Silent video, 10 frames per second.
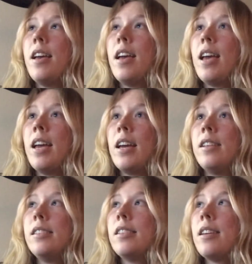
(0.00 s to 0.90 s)

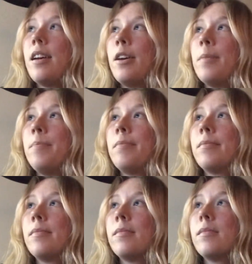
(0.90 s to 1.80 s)
And
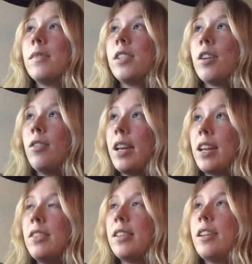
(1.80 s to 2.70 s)
so like in
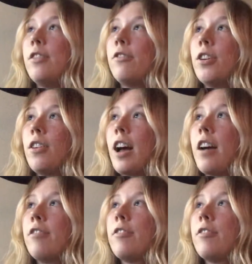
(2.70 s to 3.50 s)
this infograph,